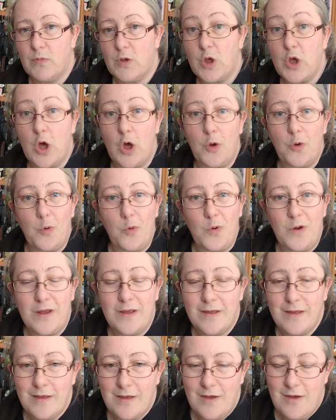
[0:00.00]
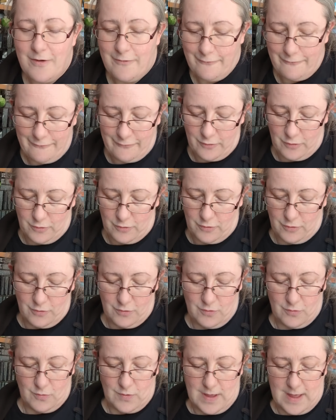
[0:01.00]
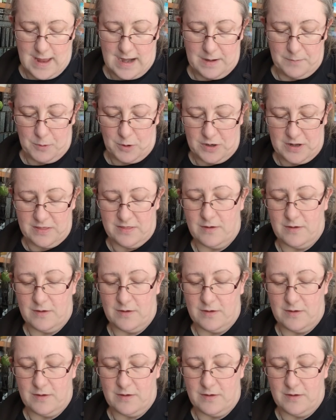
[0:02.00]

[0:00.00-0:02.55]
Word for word: code for anybody